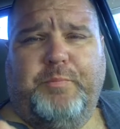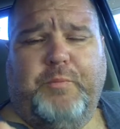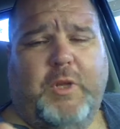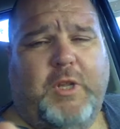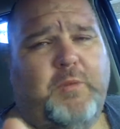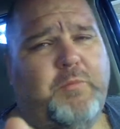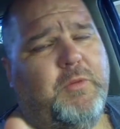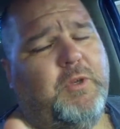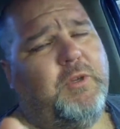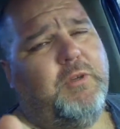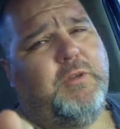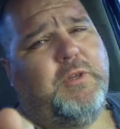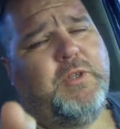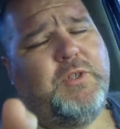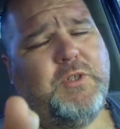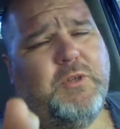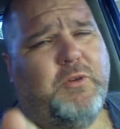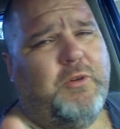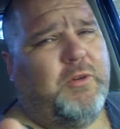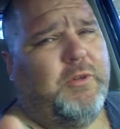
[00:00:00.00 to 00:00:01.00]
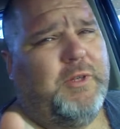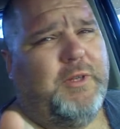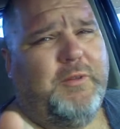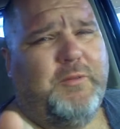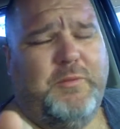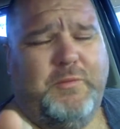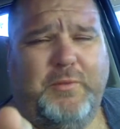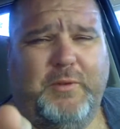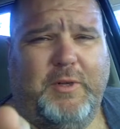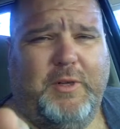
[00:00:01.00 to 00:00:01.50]
It's early.
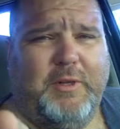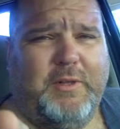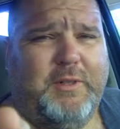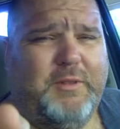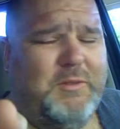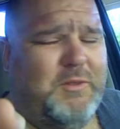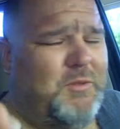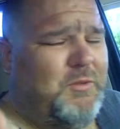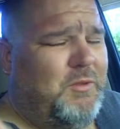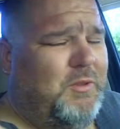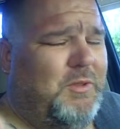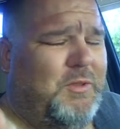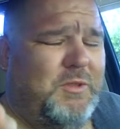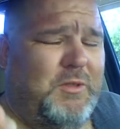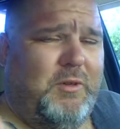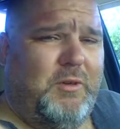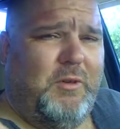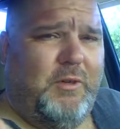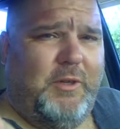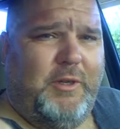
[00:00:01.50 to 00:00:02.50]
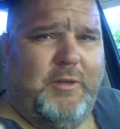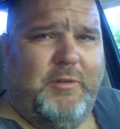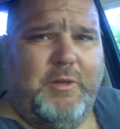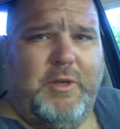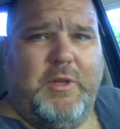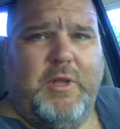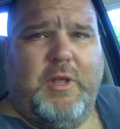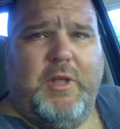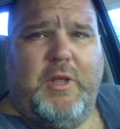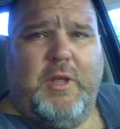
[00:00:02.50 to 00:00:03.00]
Fuck, it's early.
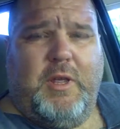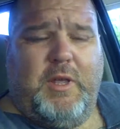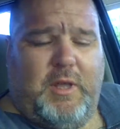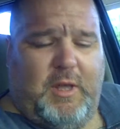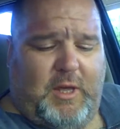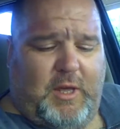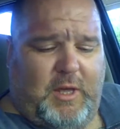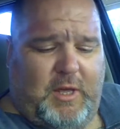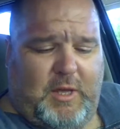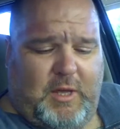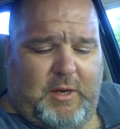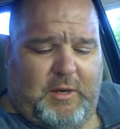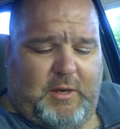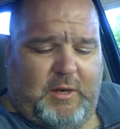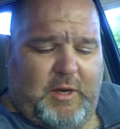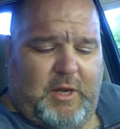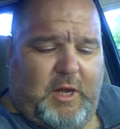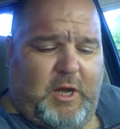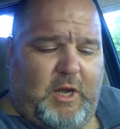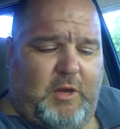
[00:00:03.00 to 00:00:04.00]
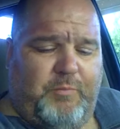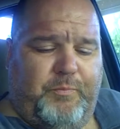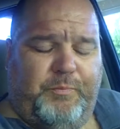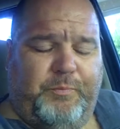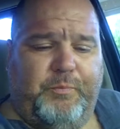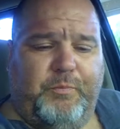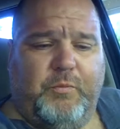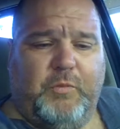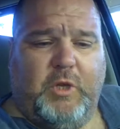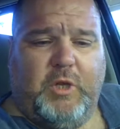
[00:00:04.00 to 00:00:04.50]
And
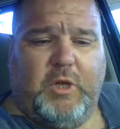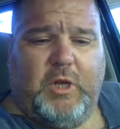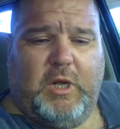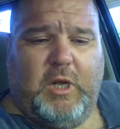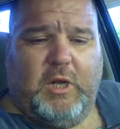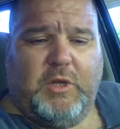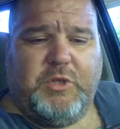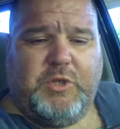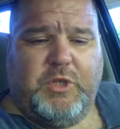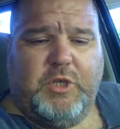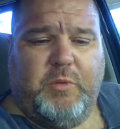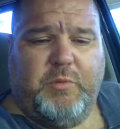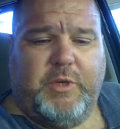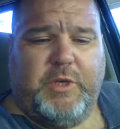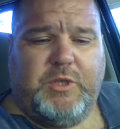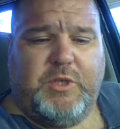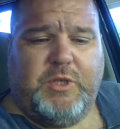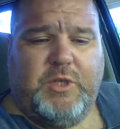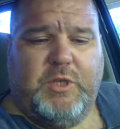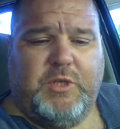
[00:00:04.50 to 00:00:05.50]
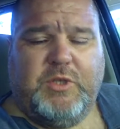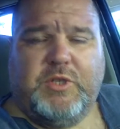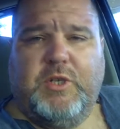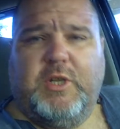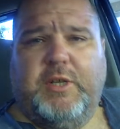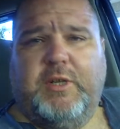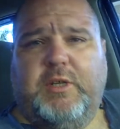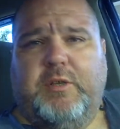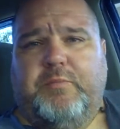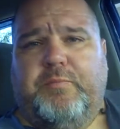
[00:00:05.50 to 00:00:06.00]
I'll see you when I see you, Slick.